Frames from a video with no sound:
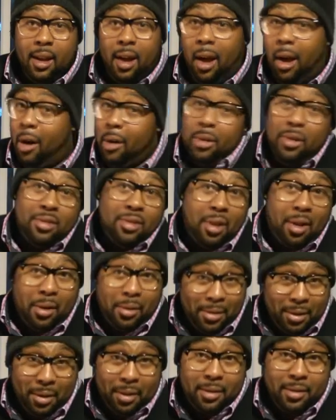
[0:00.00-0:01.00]
Audere's
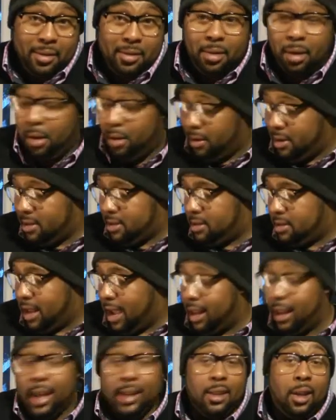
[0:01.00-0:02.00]
Audere, so it's
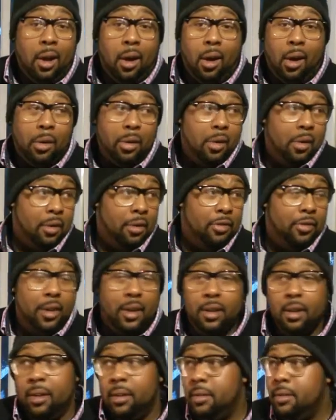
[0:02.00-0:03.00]
not like the Audere on the
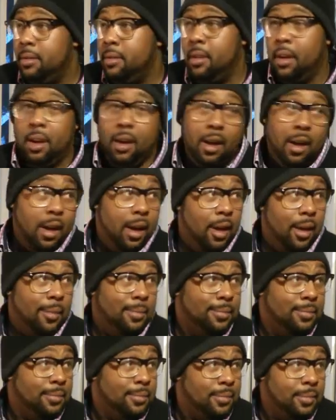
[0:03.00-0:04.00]
Fender,
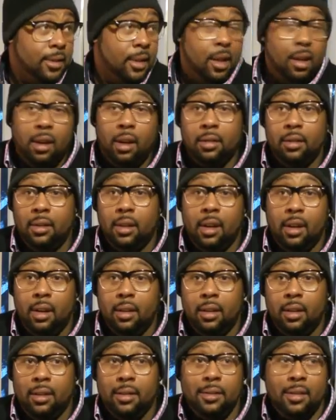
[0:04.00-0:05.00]
you know,
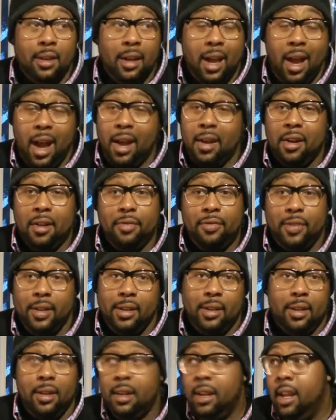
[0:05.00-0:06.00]
on a higher end
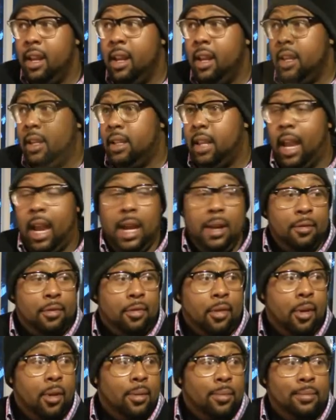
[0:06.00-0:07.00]
Fender came
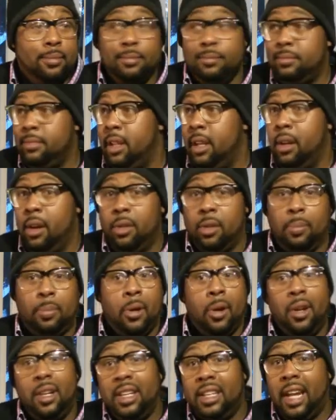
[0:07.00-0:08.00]
from, you know, the
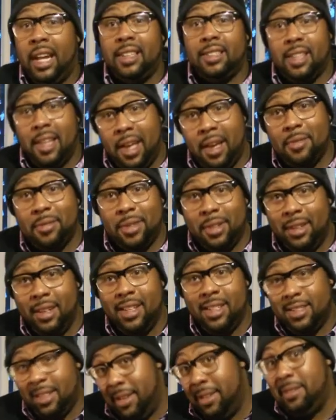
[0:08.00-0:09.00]
pearly gates of heaven.
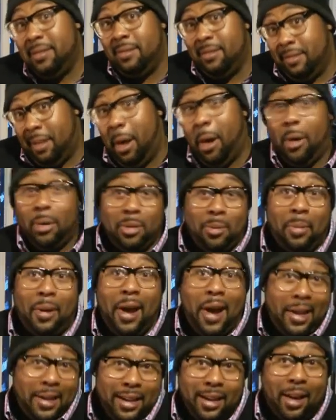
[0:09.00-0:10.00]
It's an Audere
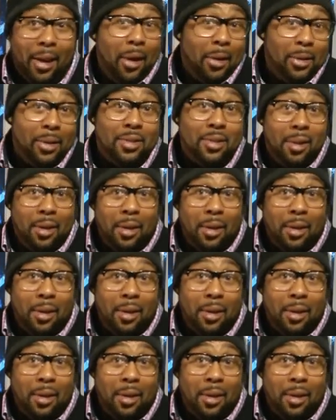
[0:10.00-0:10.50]
body. Audere's